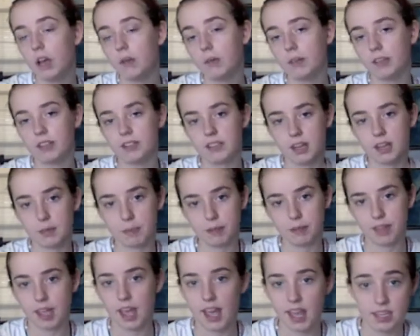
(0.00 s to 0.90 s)
decided to
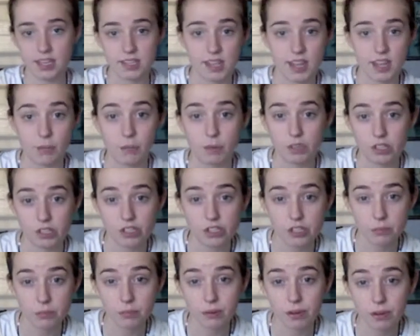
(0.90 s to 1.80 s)
put that as a
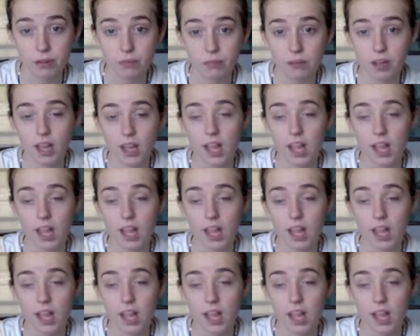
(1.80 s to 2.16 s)
witch's broom.